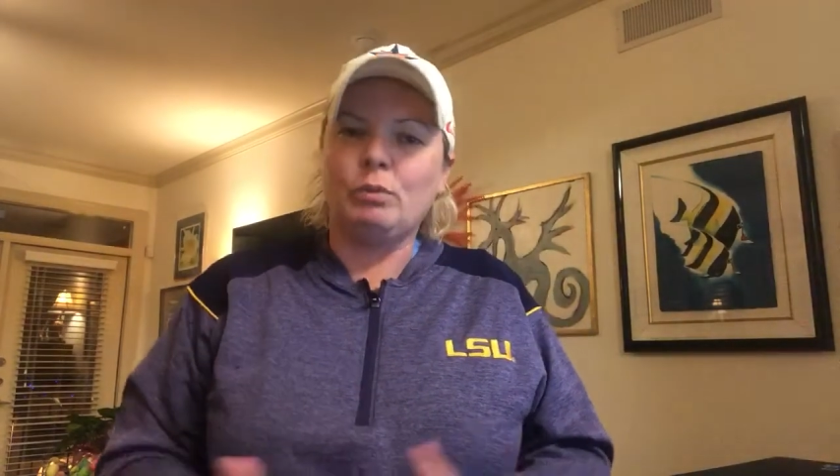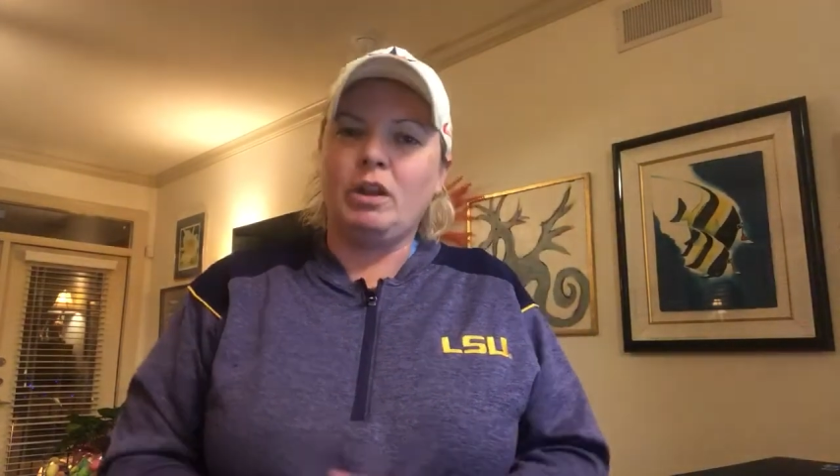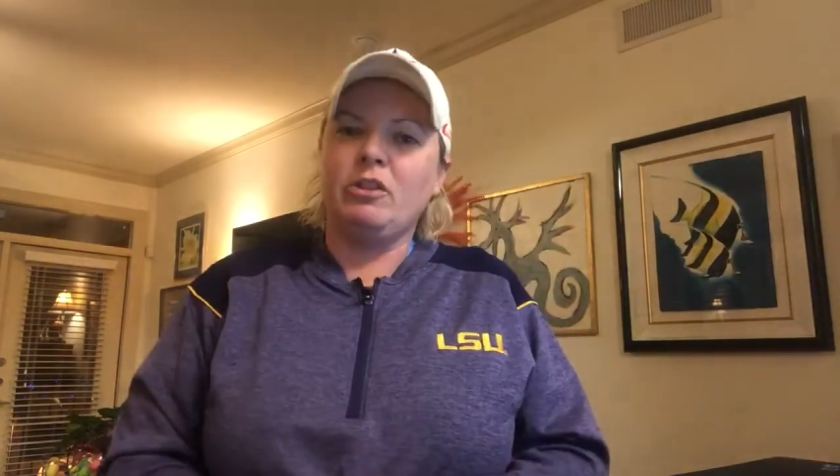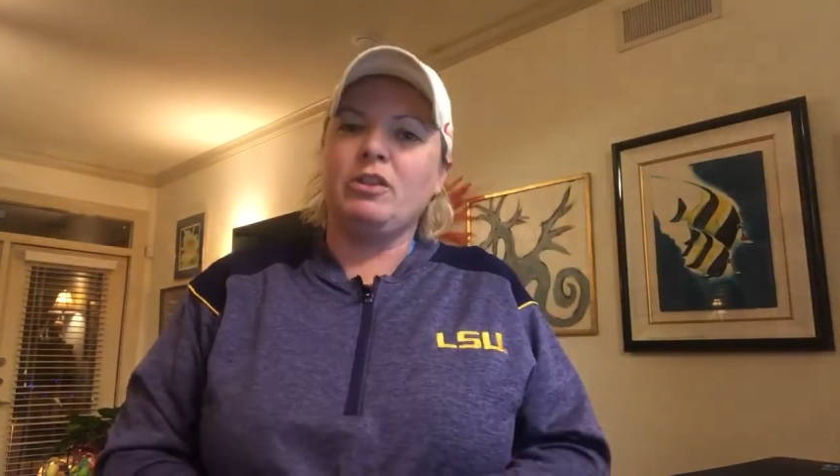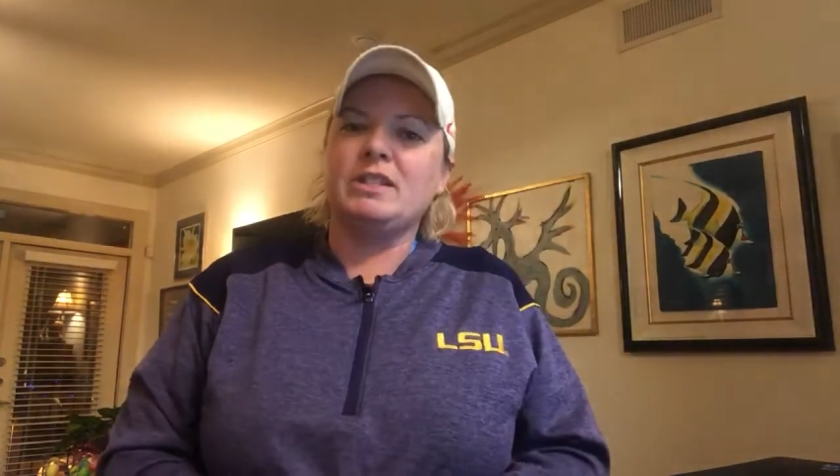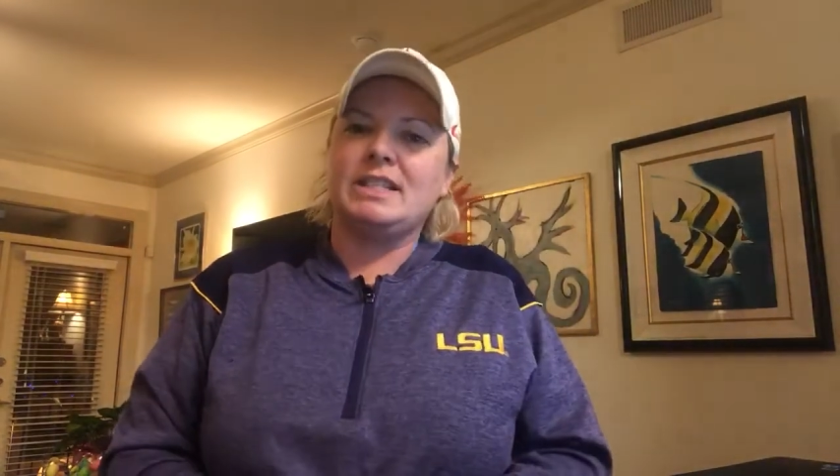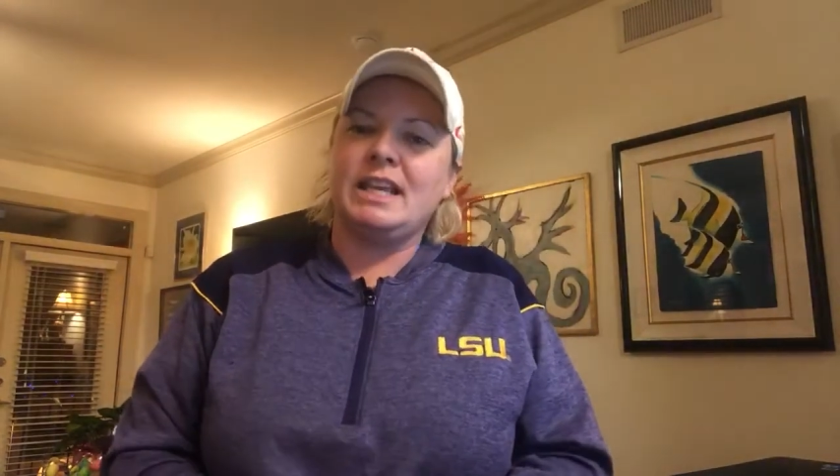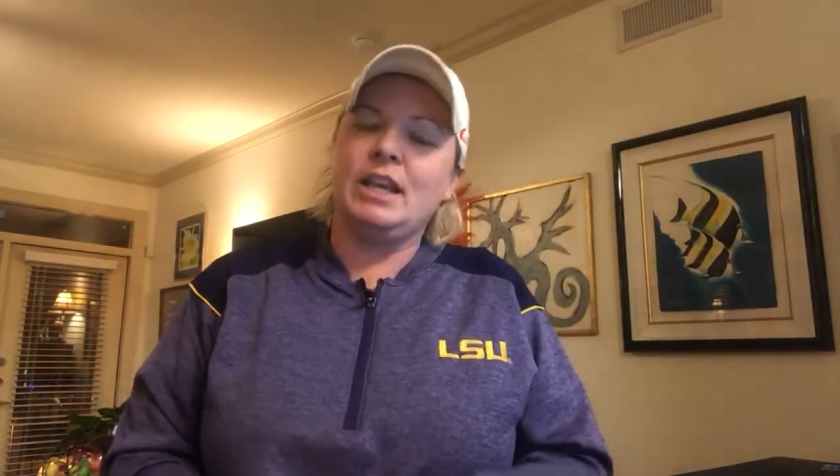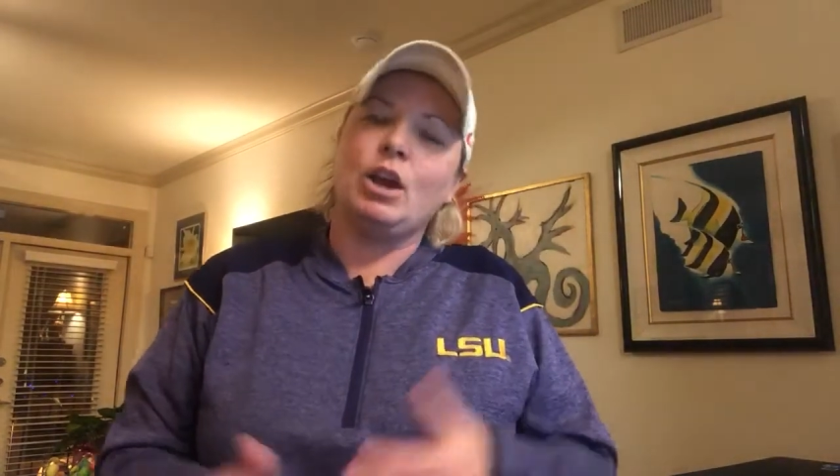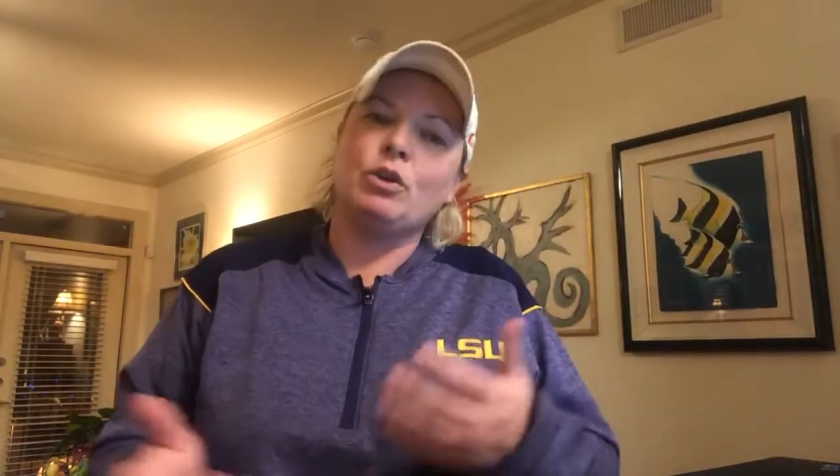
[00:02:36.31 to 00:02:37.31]
rather than
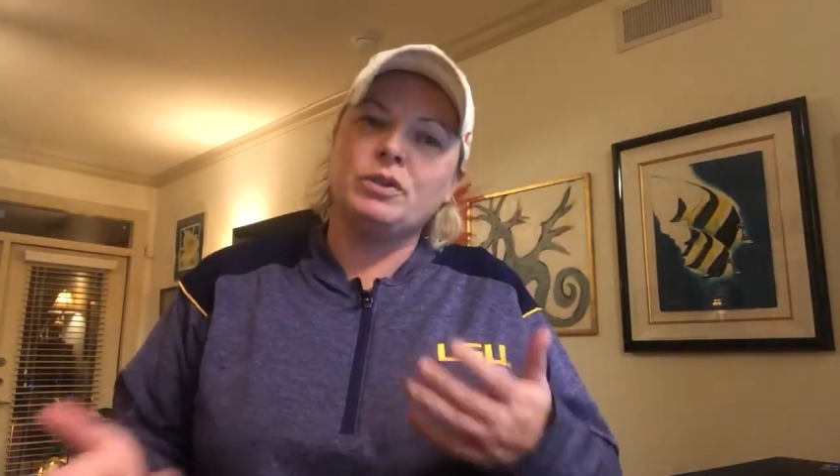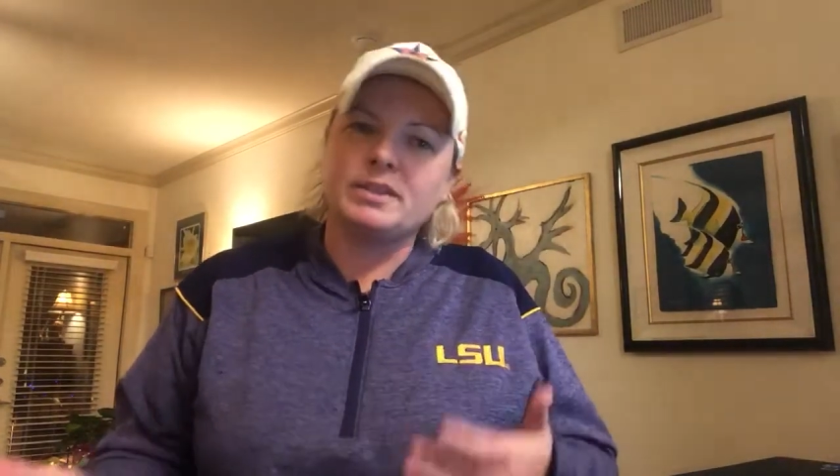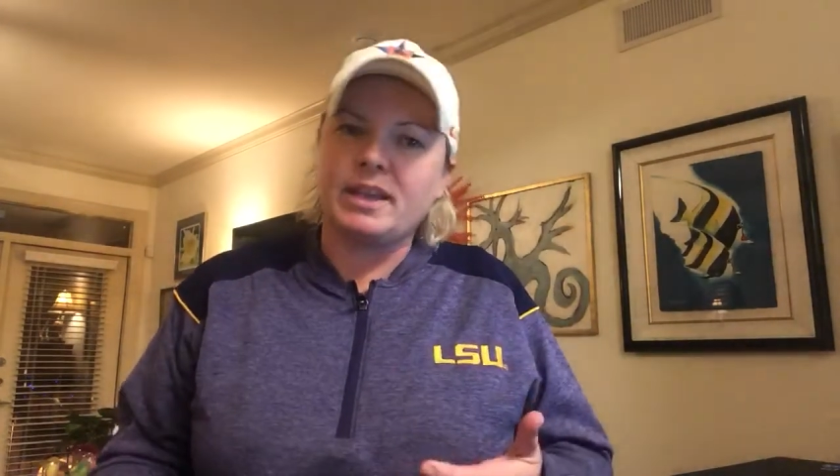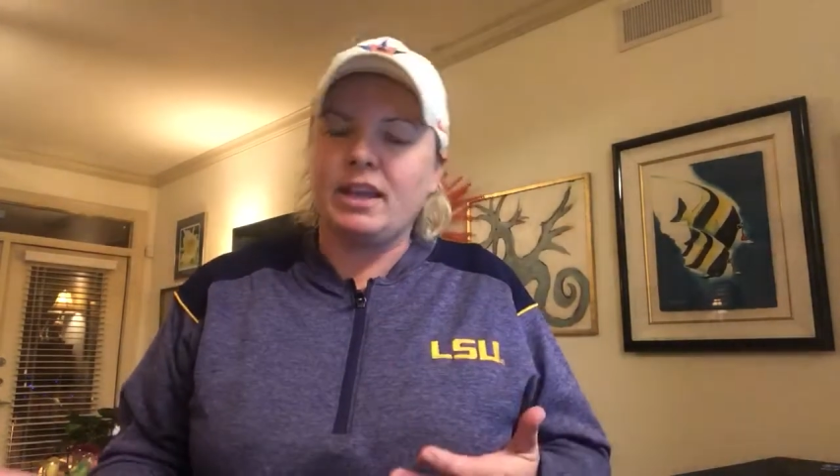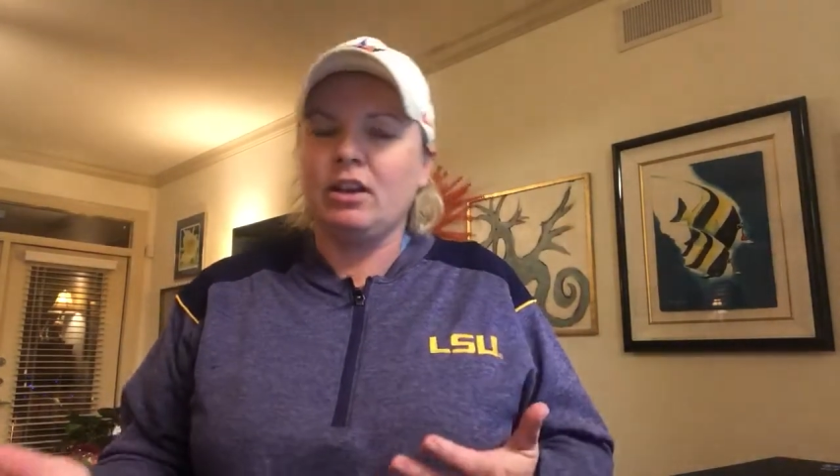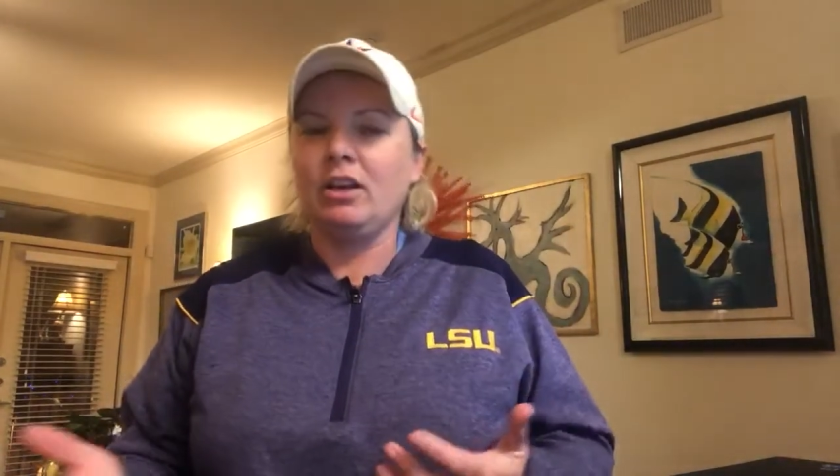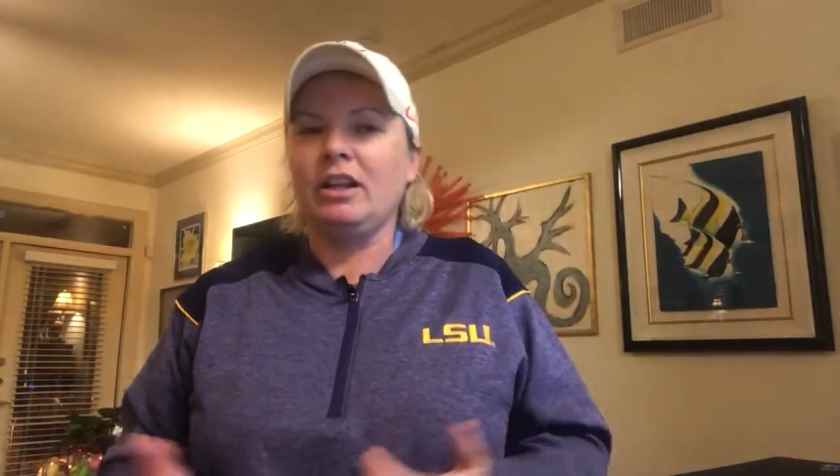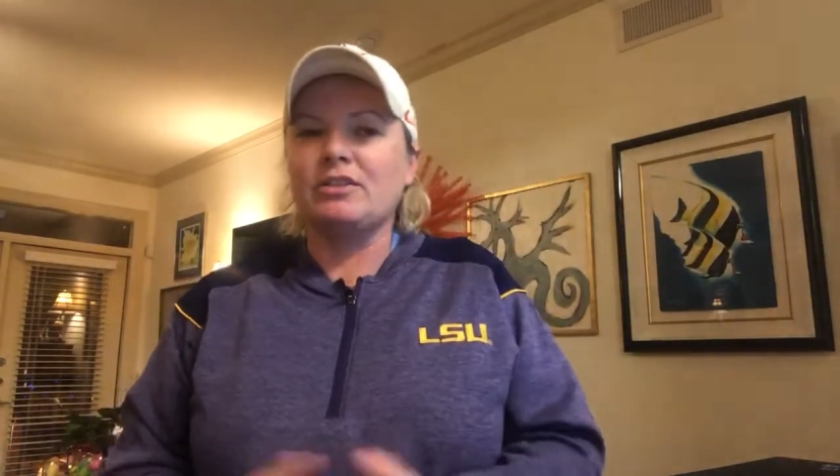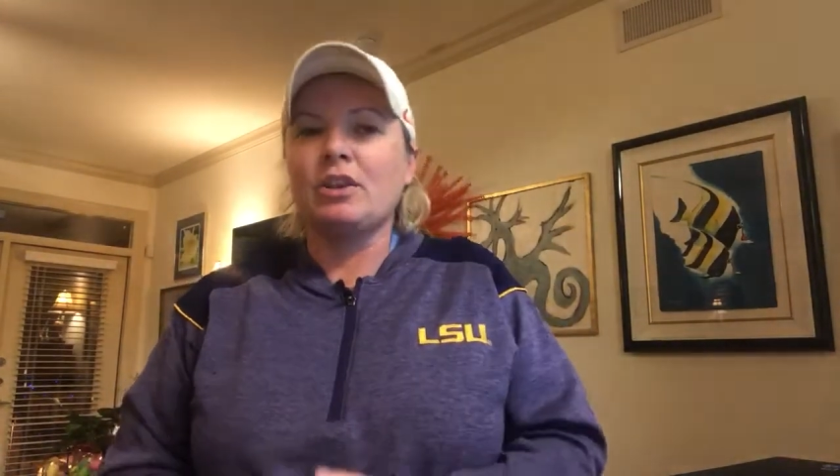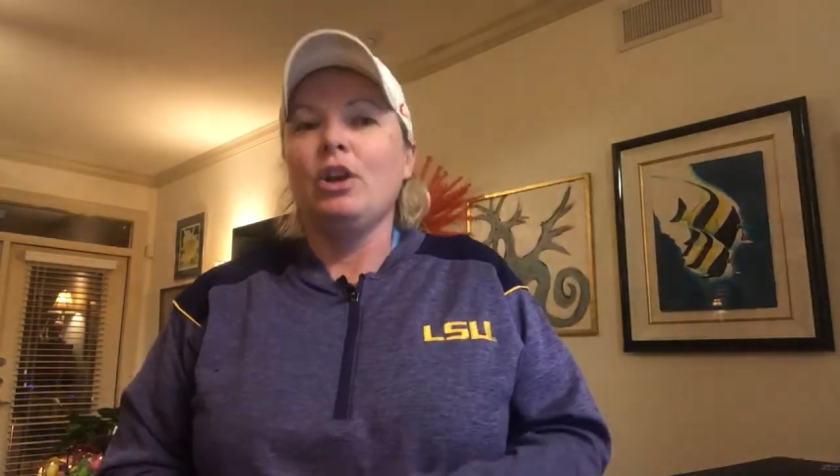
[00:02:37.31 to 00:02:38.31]
saying, oh, this hail
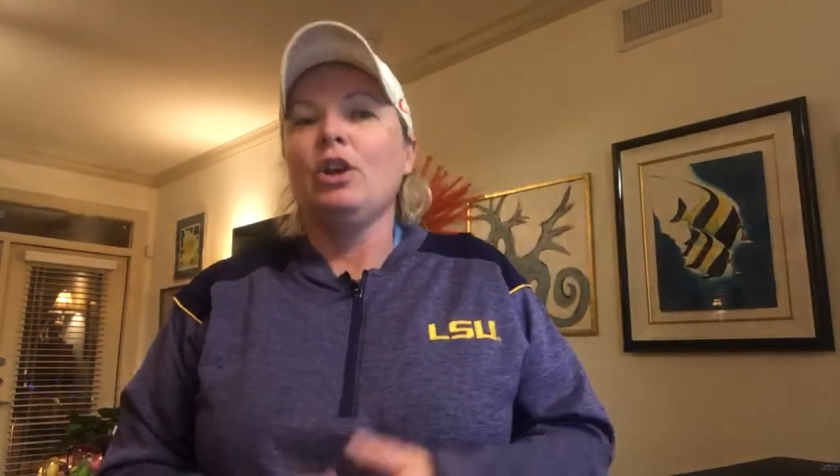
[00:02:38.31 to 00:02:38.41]
is